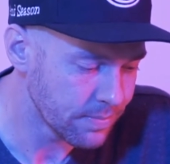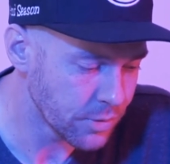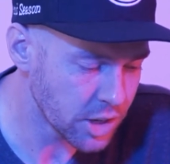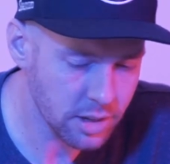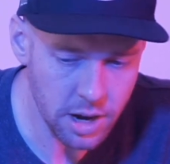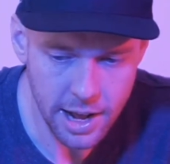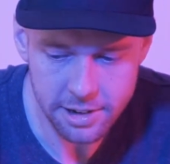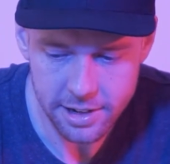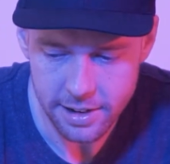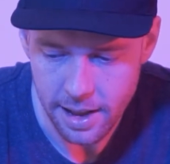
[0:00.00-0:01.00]
just thought I'd
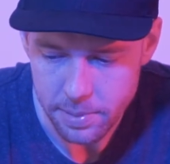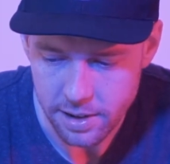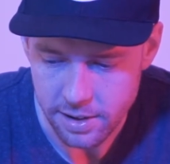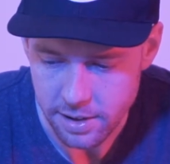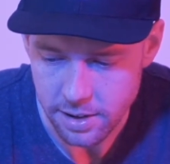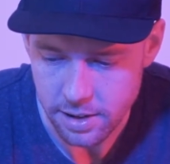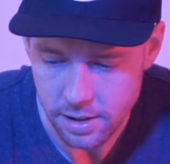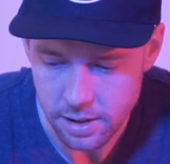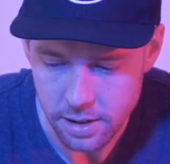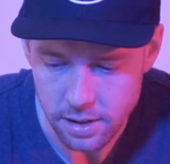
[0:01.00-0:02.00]
share that
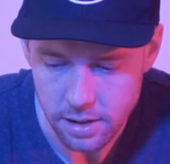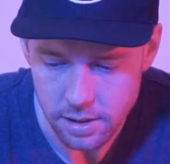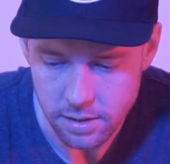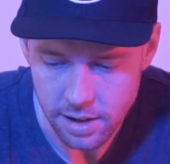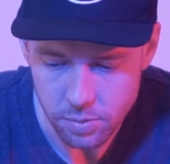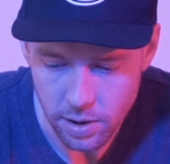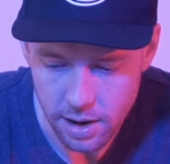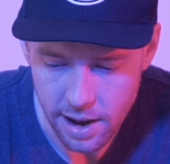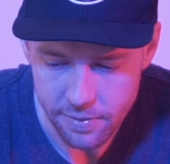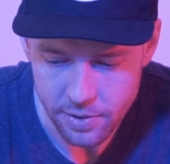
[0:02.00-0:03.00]
because that's what
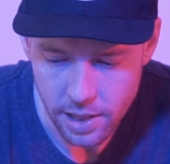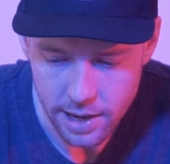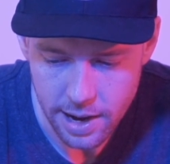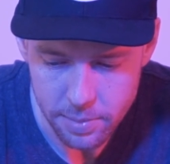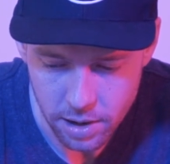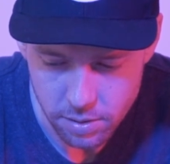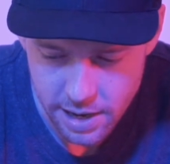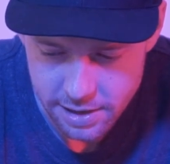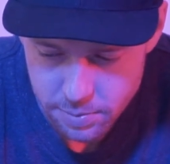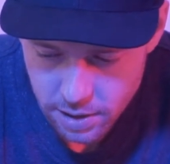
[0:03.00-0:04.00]
I feel like
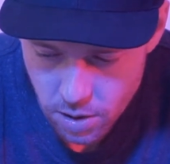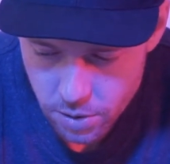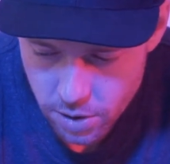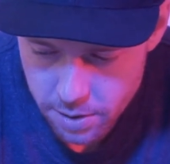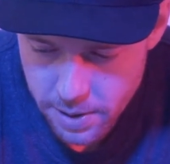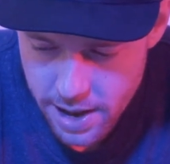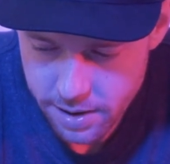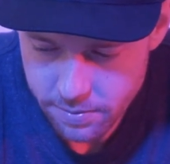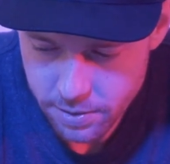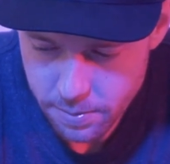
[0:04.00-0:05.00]
has been going on in my
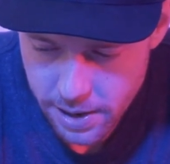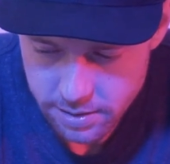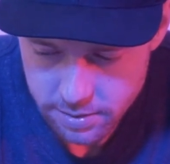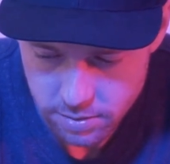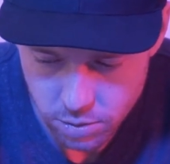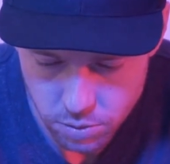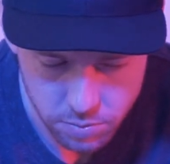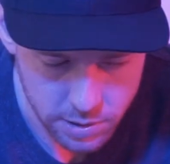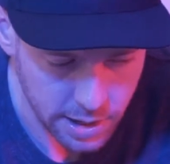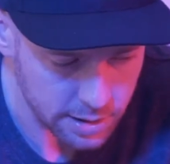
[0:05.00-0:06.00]
head for the past 2 or
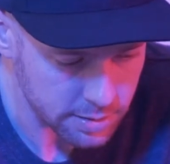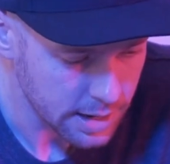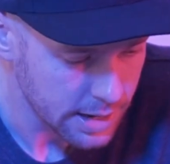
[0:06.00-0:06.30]
3 days.